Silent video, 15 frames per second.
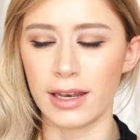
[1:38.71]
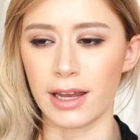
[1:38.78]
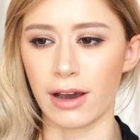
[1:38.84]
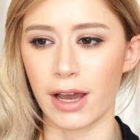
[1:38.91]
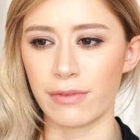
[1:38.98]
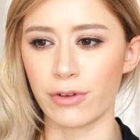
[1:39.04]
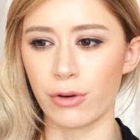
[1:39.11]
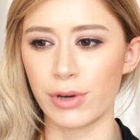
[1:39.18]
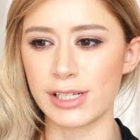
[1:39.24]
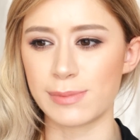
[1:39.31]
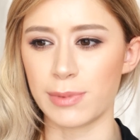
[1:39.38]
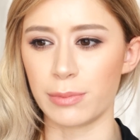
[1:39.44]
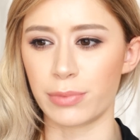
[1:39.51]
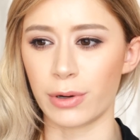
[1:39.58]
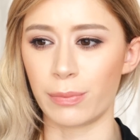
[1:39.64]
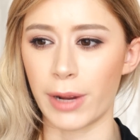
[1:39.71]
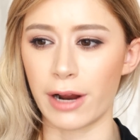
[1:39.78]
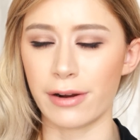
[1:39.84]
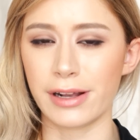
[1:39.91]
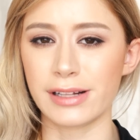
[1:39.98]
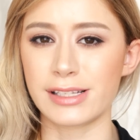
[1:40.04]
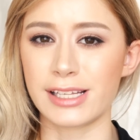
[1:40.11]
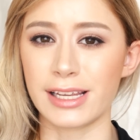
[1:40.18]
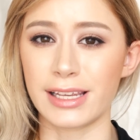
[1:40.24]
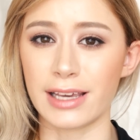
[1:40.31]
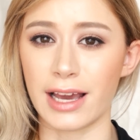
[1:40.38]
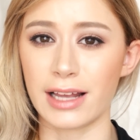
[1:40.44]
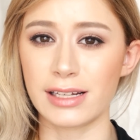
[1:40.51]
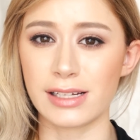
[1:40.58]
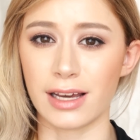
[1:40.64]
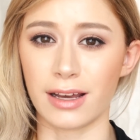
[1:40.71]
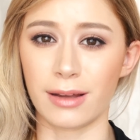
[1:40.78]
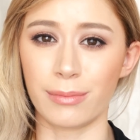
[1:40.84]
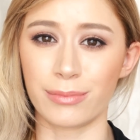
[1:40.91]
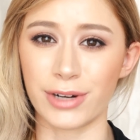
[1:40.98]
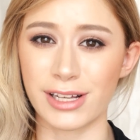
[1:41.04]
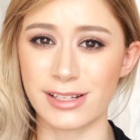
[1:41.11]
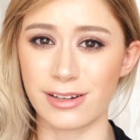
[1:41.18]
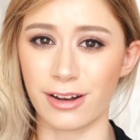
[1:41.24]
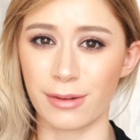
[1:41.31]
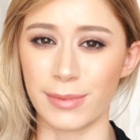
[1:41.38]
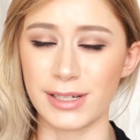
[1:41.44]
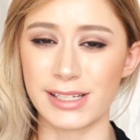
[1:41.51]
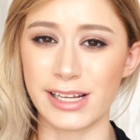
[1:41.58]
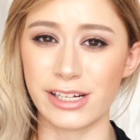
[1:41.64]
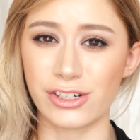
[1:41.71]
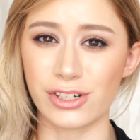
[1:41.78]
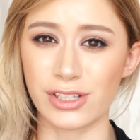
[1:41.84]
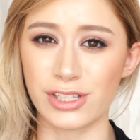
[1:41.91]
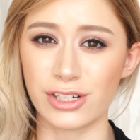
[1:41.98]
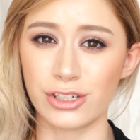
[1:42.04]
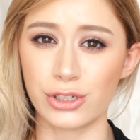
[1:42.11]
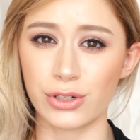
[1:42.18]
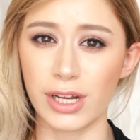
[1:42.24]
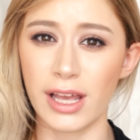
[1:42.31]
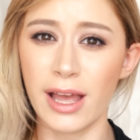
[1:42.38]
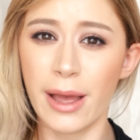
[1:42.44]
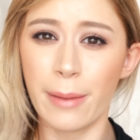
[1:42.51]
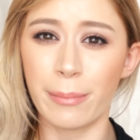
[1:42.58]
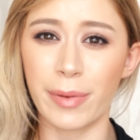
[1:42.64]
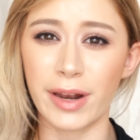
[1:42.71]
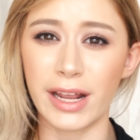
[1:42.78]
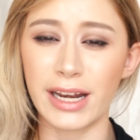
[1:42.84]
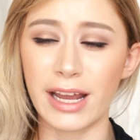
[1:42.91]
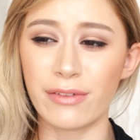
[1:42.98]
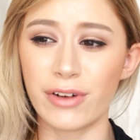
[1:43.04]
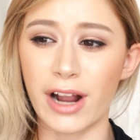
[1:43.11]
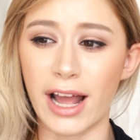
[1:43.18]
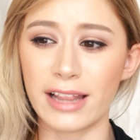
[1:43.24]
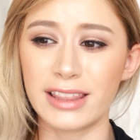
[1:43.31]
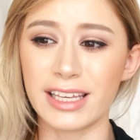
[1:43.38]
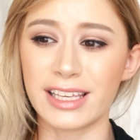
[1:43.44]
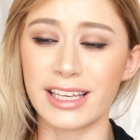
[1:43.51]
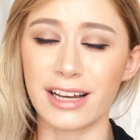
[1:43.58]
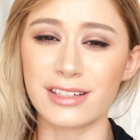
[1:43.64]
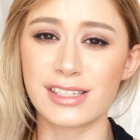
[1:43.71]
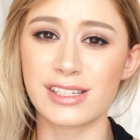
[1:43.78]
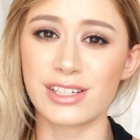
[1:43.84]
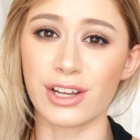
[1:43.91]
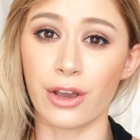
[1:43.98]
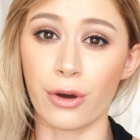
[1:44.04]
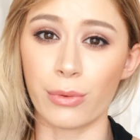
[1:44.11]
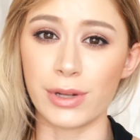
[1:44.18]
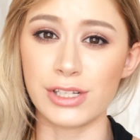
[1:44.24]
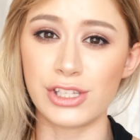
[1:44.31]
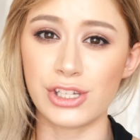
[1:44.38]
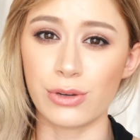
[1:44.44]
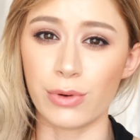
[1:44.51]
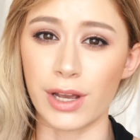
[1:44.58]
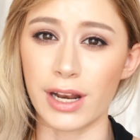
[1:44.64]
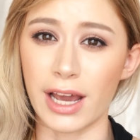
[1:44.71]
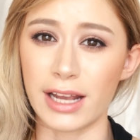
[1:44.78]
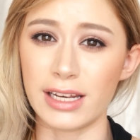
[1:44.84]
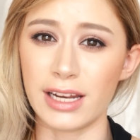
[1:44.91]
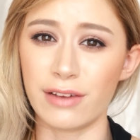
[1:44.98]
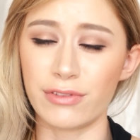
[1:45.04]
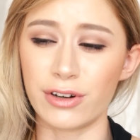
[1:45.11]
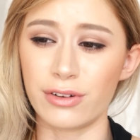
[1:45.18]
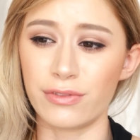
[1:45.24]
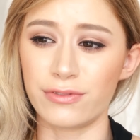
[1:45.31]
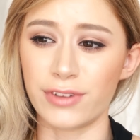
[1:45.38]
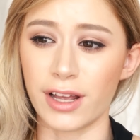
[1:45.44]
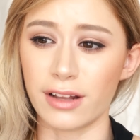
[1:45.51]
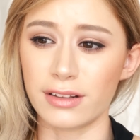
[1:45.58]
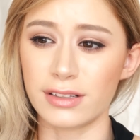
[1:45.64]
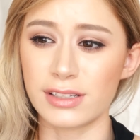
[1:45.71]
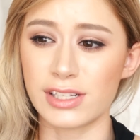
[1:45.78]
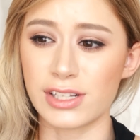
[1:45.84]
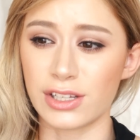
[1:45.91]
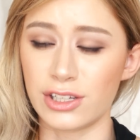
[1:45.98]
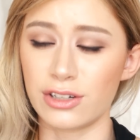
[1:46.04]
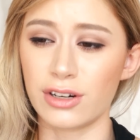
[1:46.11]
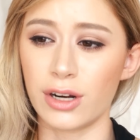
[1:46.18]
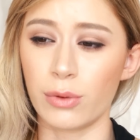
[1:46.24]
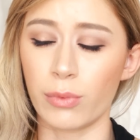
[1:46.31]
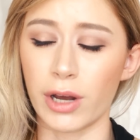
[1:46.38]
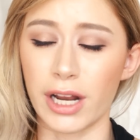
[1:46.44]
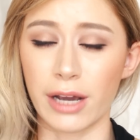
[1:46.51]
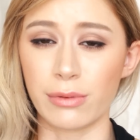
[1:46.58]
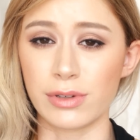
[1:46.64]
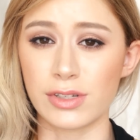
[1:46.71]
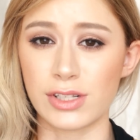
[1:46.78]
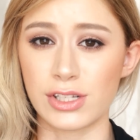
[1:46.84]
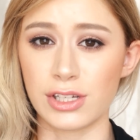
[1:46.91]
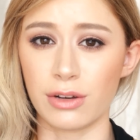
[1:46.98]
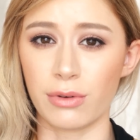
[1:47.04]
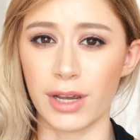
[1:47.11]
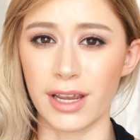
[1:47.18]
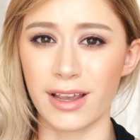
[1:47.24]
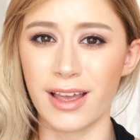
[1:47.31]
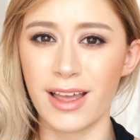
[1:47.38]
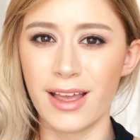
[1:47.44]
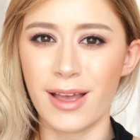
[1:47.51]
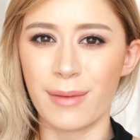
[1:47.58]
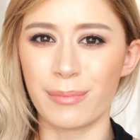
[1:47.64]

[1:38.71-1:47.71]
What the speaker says: Now, I've always been preparing to get breast augmentation surgery, but I never had the guts to go and do it. I never felt secure in what I was doing.